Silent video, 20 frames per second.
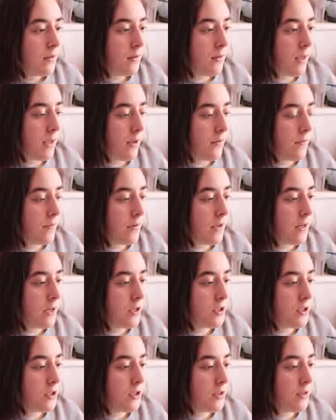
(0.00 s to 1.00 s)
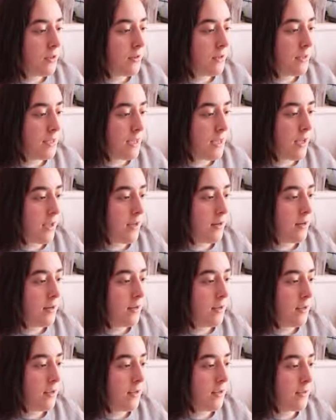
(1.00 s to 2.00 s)
they have finished the deed.
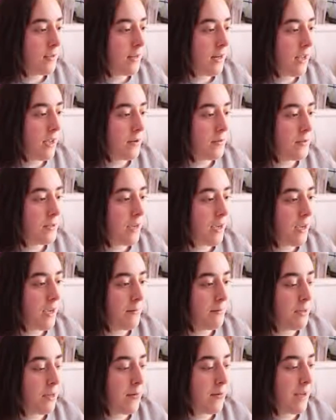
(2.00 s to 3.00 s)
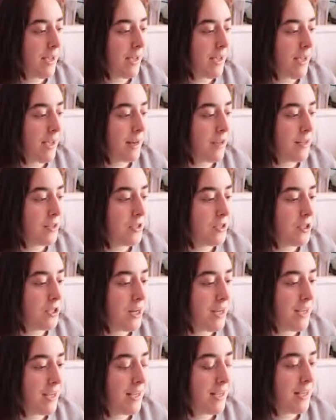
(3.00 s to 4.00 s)
It is now time to go ahead and
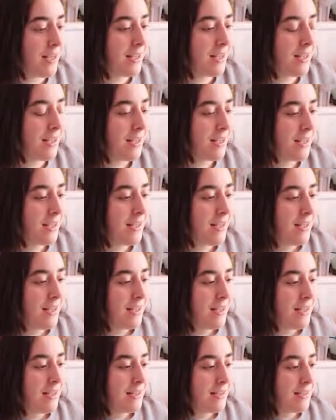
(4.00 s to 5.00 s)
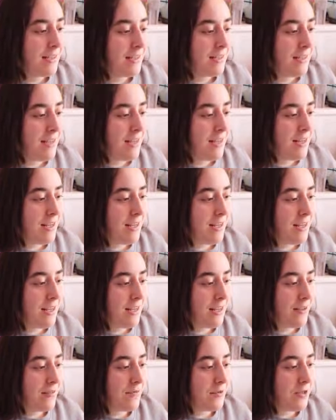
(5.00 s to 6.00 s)
check, see
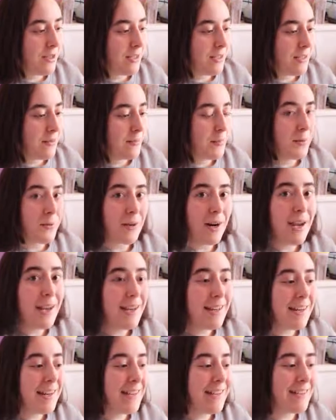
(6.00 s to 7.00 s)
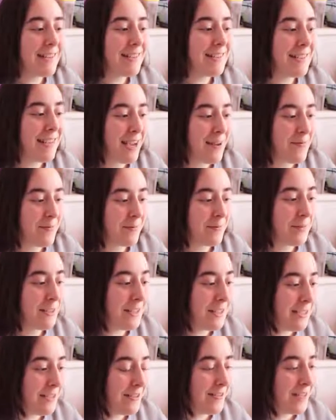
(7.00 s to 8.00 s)
if she is pregnant. I'm
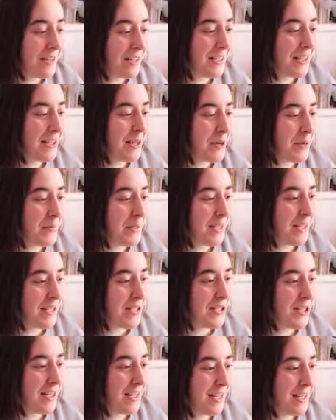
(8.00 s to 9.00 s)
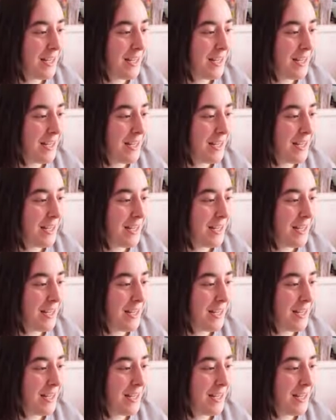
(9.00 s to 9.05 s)
really, really hoping that she